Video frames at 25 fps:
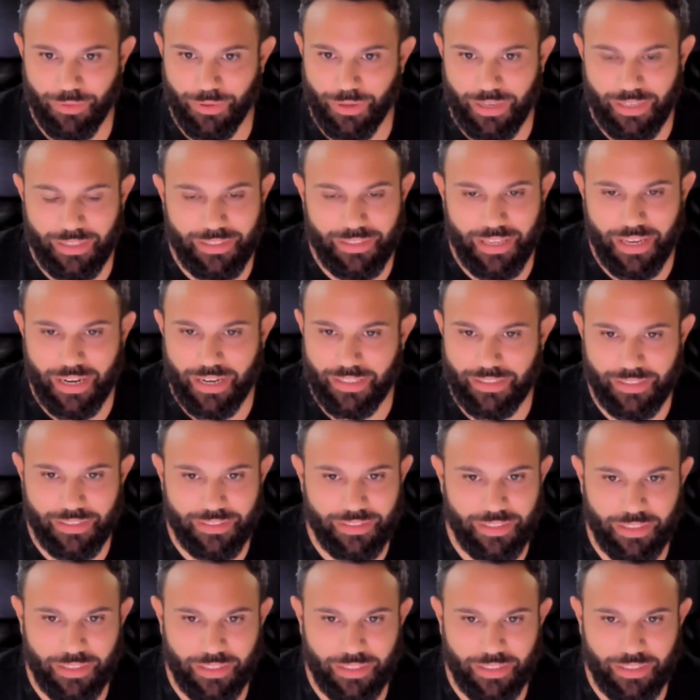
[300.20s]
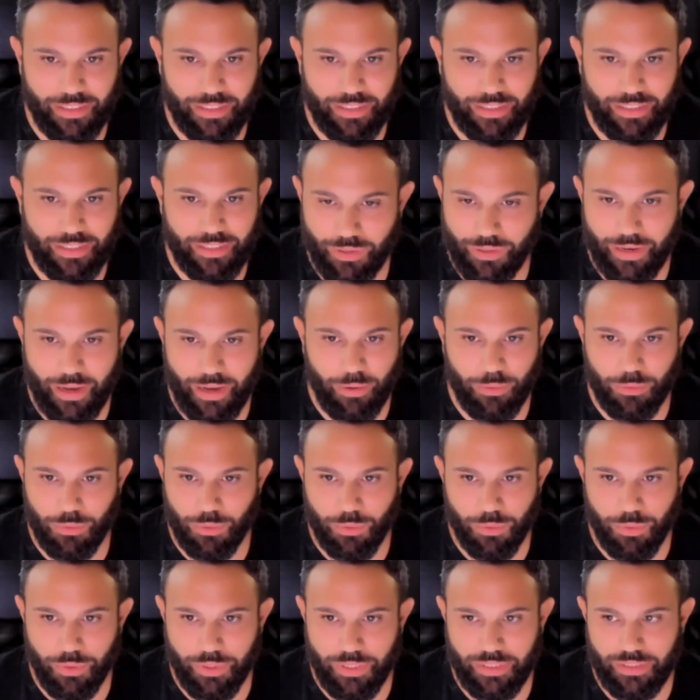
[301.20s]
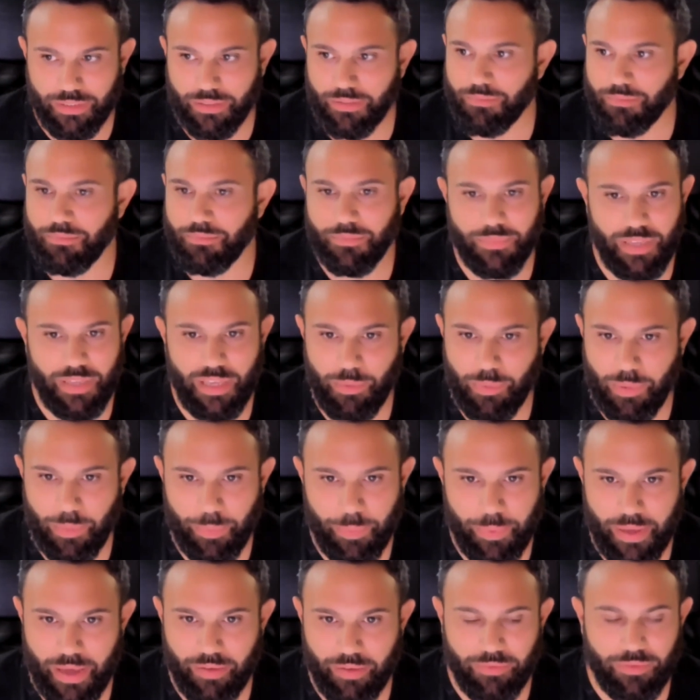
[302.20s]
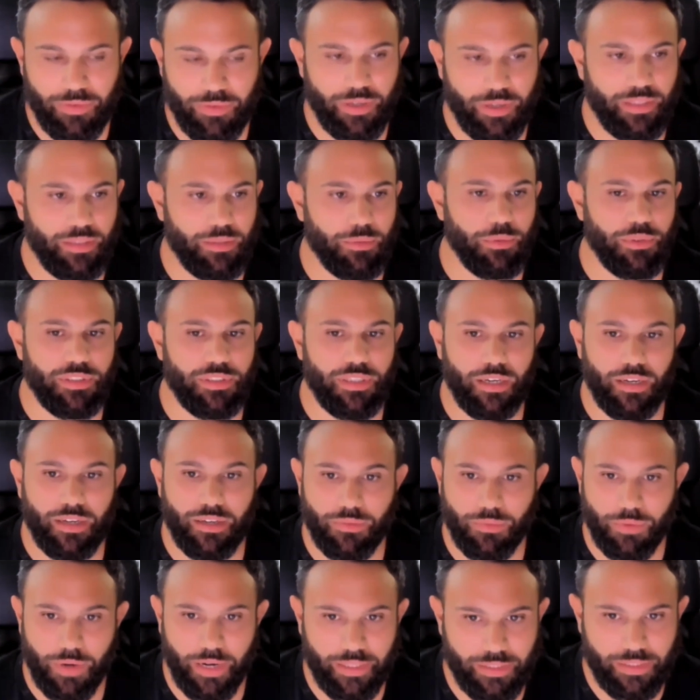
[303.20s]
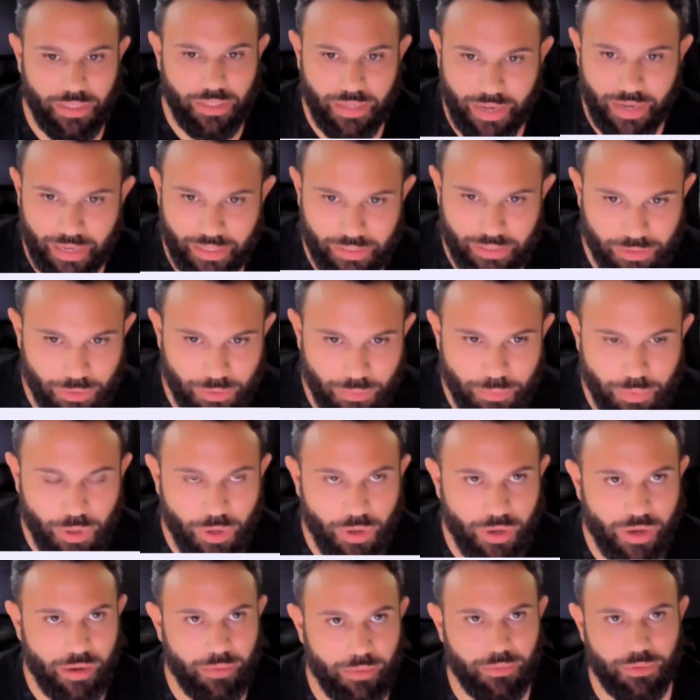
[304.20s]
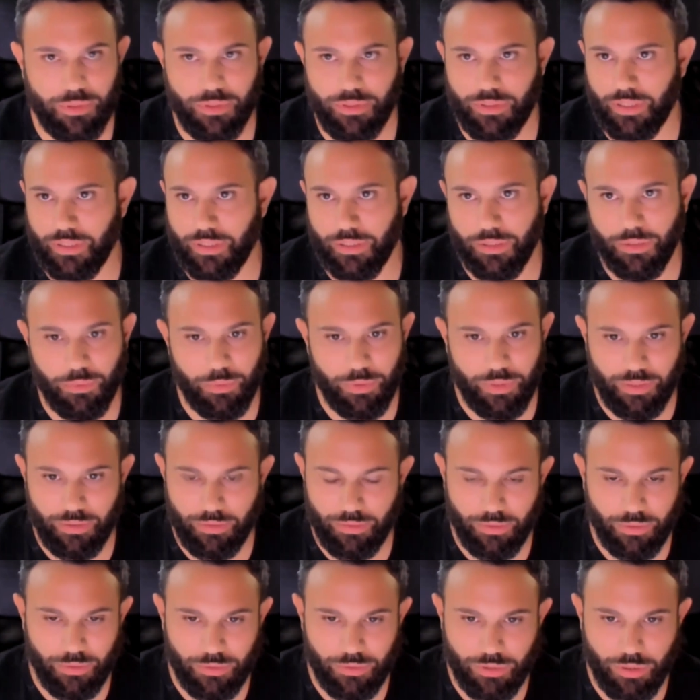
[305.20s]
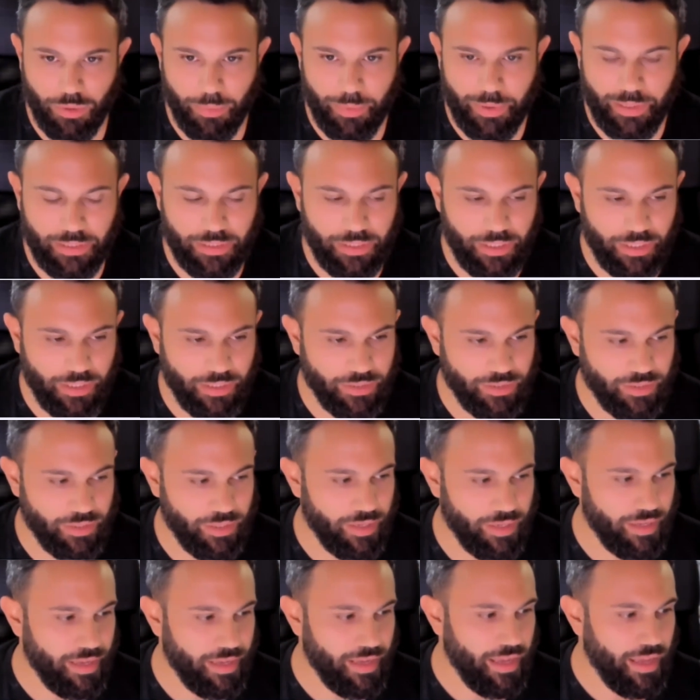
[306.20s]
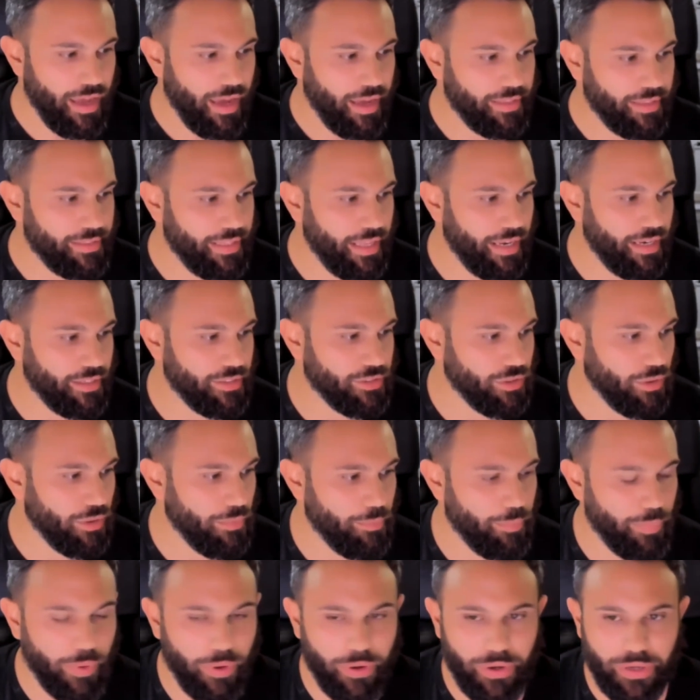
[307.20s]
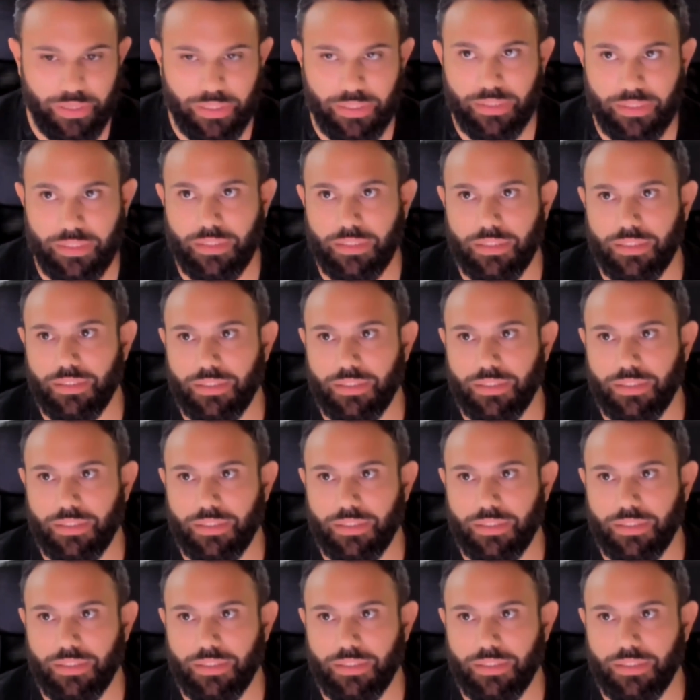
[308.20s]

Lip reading: for alternatives, starting looking on how to do it. eBPF, right? We started writing custom programs. We started doing, so many things. Then at some point,